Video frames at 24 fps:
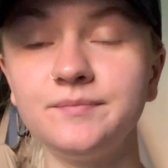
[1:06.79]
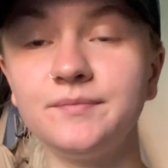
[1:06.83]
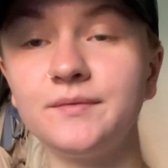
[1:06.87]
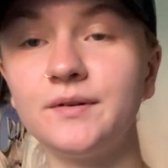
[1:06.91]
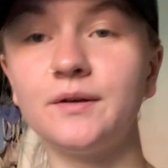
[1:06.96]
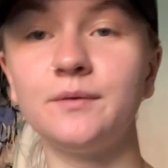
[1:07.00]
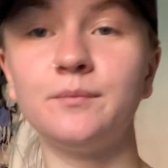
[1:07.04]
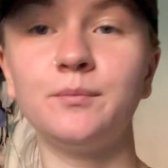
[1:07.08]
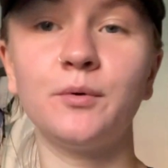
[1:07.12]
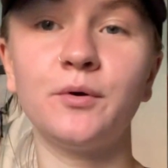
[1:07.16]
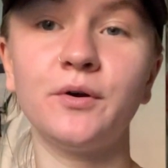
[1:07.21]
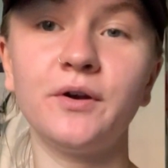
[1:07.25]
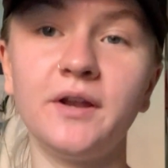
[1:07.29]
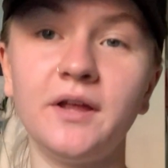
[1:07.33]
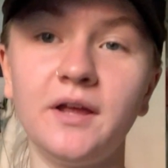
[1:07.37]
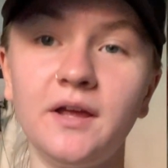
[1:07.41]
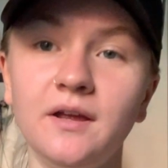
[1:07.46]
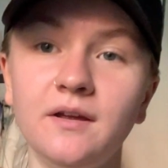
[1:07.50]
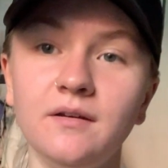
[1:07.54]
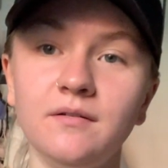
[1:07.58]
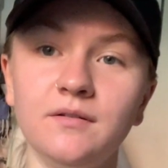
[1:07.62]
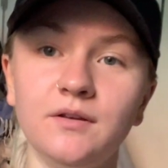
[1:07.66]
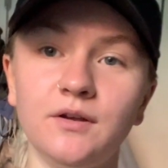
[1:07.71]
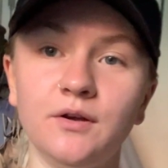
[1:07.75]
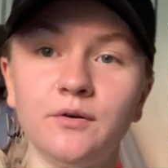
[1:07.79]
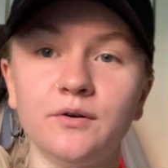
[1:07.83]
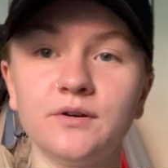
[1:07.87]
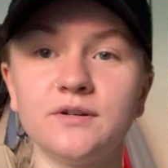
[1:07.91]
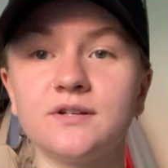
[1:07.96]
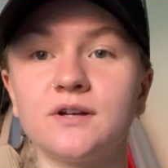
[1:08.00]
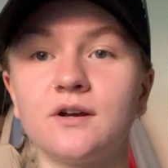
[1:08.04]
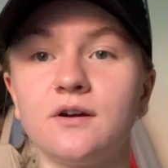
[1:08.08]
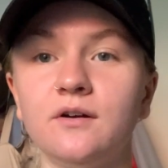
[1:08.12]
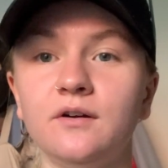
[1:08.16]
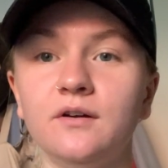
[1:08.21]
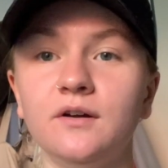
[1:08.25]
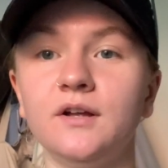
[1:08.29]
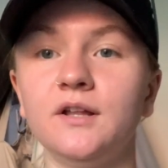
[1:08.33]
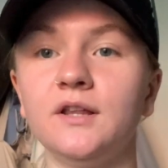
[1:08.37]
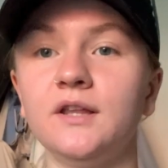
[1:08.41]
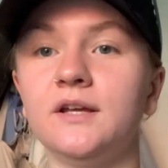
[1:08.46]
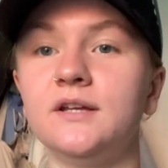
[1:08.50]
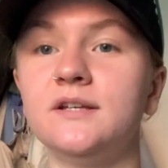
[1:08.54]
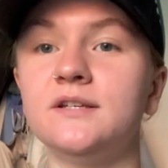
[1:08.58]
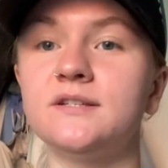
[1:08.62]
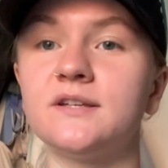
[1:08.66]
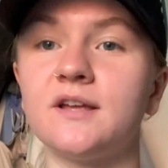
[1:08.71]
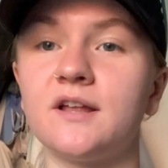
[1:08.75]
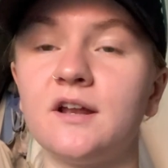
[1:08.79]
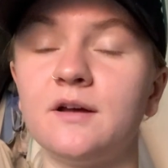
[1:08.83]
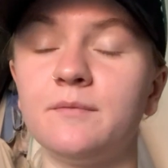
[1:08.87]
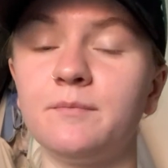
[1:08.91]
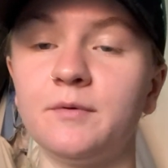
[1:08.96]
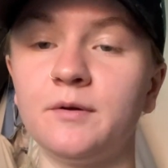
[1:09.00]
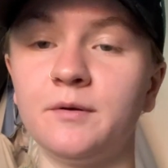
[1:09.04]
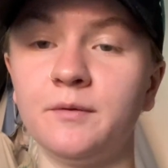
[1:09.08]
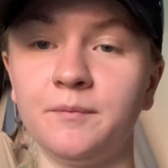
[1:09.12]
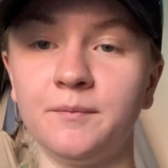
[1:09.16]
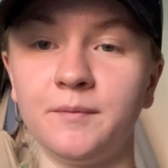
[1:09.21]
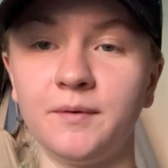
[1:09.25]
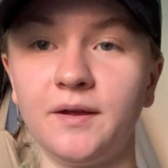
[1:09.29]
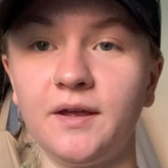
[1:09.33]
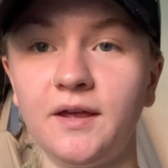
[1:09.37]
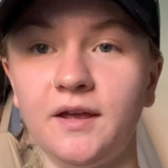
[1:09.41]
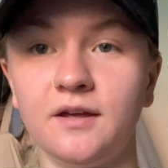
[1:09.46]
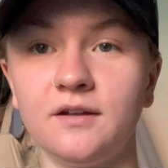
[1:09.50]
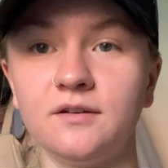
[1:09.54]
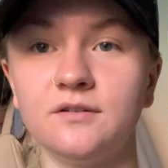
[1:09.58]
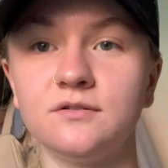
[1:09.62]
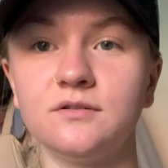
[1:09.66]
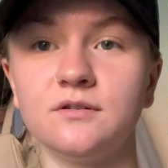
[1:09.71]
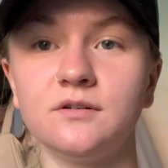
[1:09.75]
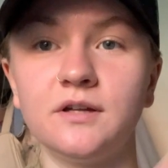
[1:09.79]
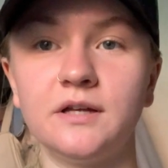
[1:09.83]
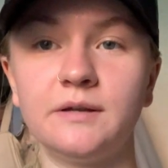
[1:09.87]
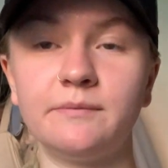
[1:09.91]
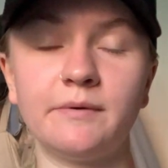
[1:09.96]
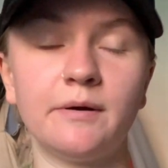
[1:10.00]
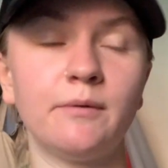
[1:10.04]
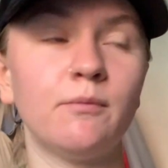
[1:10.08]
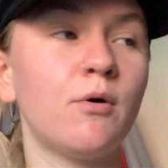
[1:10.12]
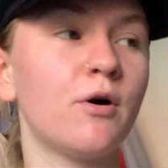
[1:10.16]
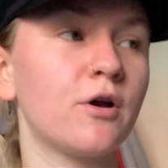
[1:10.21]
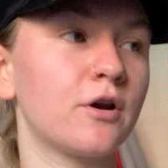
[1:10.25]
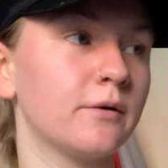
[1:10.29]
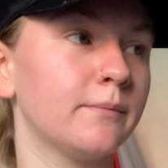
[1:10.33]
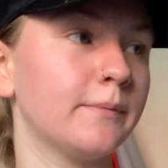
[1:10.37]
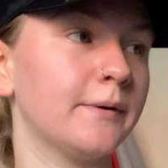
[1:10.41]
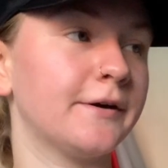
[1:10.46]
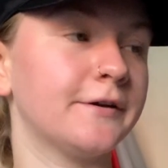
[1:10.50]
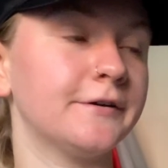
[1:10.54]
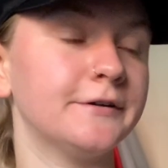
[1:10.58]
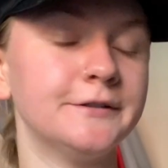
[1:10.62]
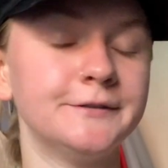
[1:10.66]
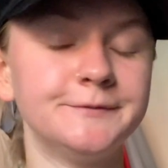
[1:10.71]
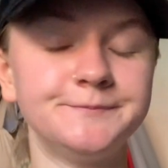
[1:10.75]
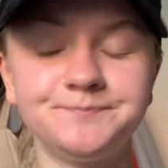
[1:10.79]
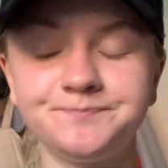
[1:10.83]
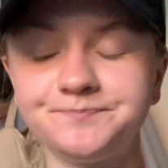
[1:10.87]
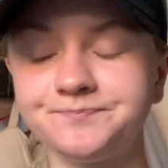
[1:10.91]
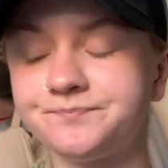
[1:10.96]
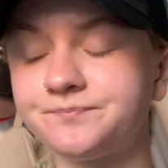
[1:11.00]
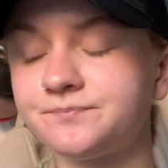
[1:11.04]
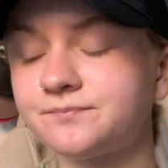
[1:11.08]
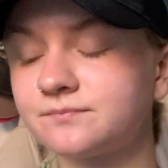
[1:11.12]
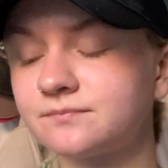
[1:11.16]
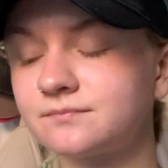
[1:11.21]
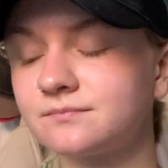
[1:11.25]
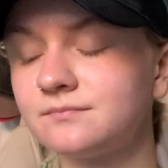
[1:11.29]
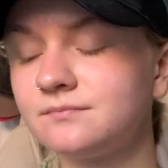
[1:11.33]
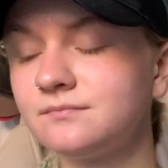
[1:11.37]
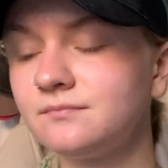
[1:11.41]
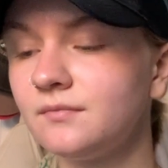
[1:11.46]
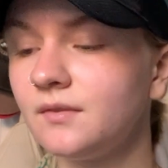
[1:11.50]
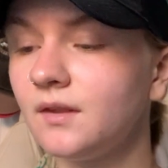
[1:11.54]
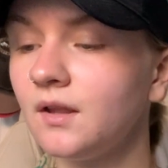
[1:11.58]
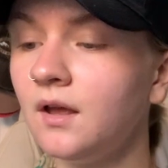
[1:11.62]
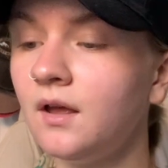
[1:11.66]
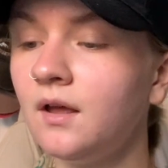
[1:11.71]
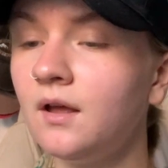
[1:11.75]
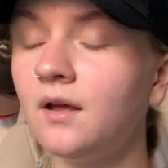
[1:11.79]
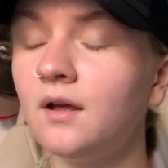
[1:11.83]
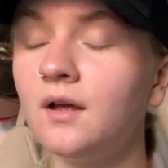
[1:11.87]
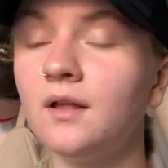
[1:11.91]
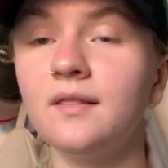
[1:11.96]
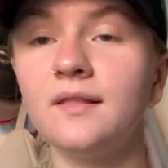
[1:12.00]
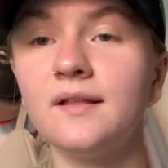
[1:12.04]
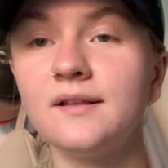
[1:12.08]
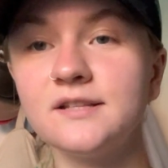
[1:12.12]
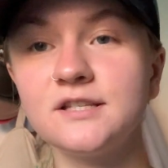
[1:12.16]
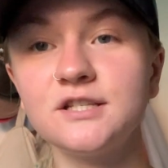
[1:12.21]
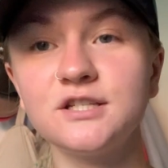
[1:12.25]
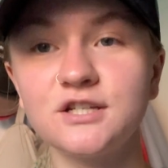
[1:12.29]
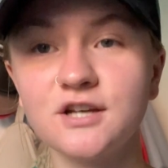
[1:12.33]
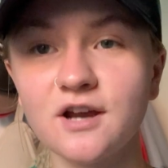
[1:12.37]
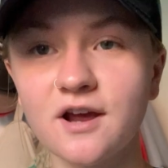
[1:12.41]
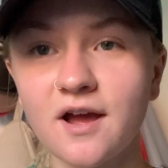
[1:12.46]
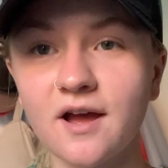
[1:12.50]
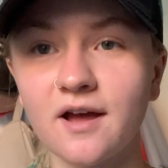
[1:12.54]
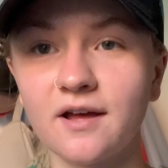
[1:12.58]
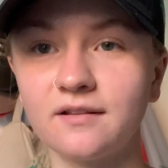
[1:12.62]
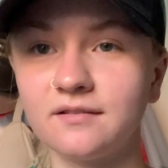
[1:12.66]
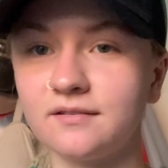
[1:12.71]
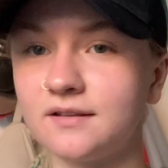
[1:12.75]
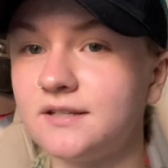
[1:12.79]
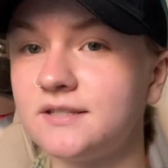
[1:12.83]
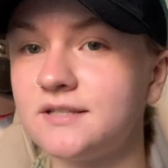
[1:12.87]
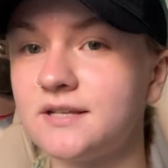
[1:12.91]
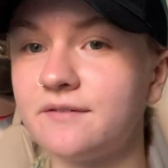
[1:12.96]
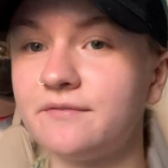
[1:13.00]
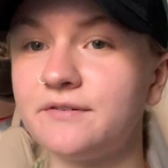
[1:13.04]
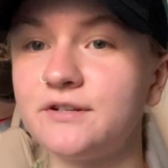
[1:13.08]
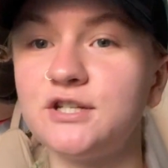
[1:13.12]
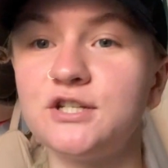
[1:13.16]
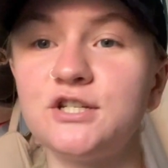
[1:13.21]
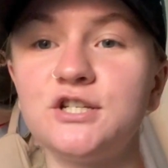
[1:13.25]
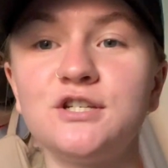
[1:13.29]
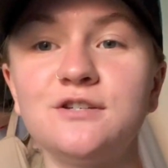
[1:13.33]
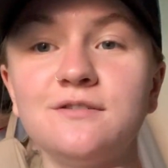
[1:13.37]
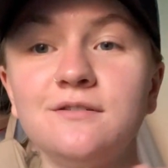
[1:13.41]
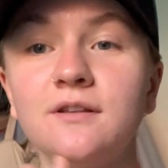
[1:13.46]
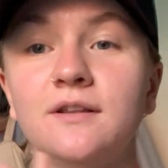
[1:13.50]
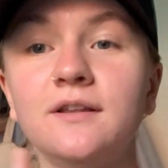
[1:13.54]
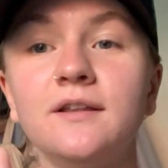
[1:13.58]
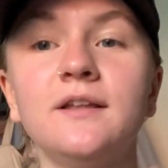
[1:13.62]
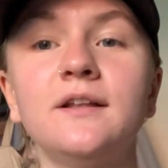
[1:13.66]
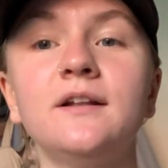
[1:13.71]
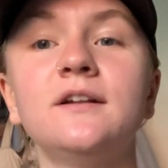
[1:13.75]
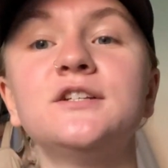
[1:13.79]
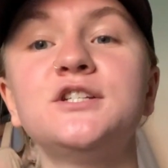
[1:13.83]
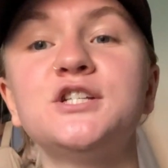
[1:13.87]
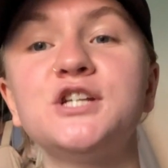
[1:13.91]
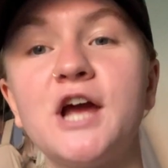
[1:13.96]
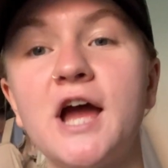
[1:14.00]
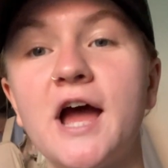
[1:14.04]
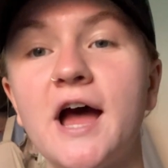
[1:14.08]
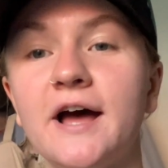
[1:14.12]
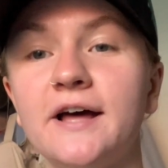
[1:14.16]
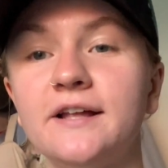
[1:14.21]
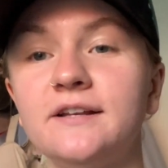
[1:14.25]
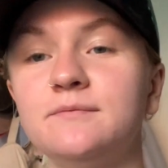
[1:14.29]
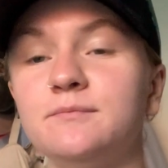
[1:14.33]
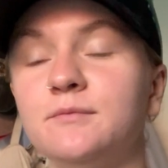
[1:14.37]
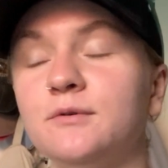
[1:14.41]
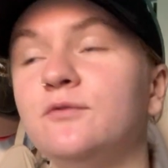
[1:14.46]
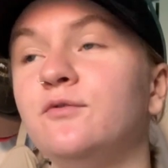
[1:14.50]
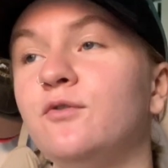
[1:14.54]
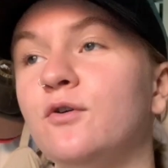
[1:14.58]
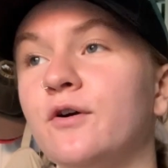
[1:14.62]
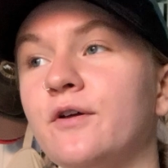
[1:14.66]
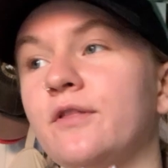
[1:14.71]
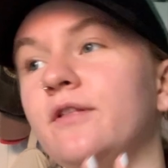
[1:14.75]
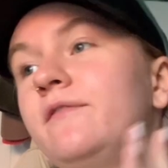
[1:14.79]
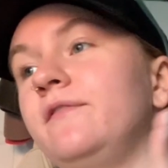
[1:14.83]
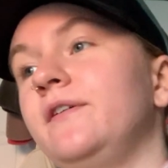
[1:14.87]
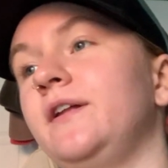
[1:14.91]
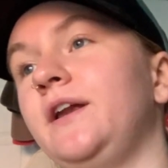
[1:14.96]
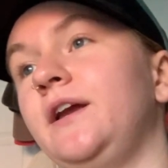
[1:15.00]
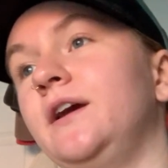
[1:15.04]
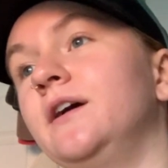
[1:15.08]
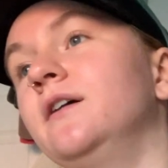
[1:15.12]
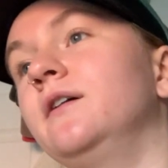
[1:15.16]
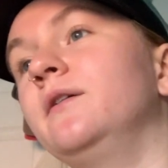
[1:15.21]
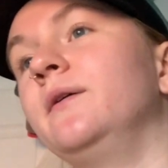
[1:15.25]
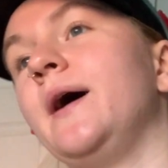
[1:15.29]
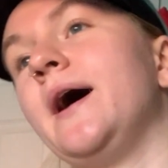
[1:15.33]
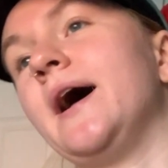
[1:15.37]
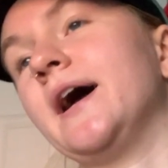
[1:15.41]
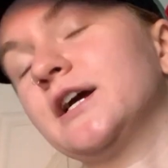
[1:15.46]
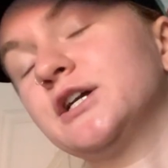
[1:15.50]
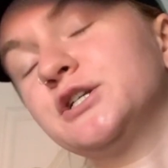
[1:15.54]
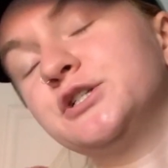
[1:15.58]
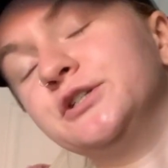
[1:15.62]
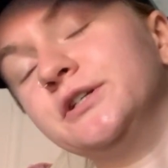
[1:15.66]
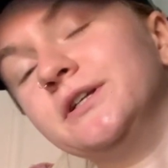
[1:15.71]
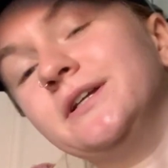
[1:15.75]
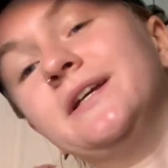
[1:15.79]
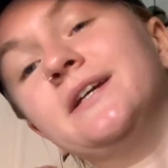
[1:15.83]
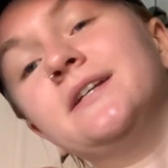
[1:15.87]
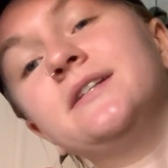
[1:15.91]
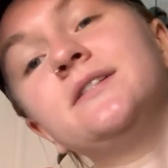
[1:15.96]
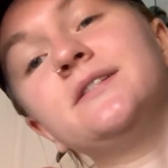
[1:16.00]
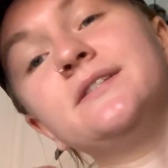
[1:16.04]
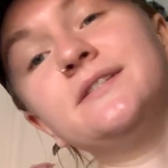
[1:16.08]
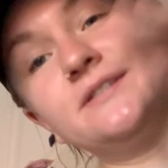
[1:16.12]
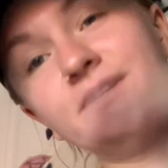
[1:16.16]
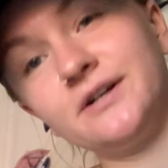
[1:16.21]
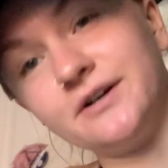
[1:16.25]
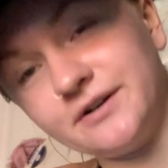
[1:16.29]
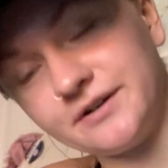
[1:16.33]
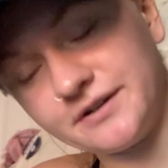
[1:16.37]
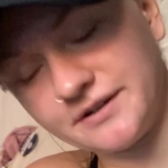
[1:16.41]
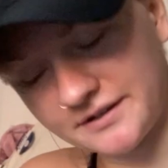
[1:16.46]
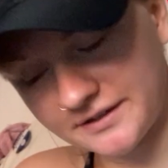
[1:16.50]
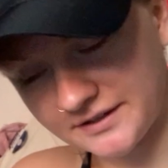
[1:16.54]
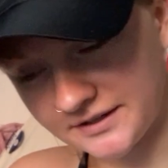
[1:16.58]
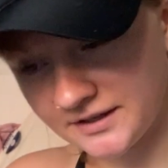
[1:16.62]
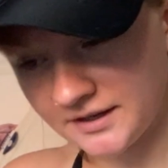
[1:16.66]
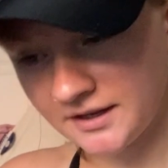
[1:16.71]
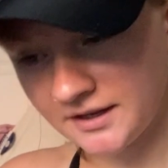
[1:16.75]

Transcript: Good morning. You're currently set up um, a um, candle and my water bottle. Let's chat. Let's have a little chat before the video actually gets started.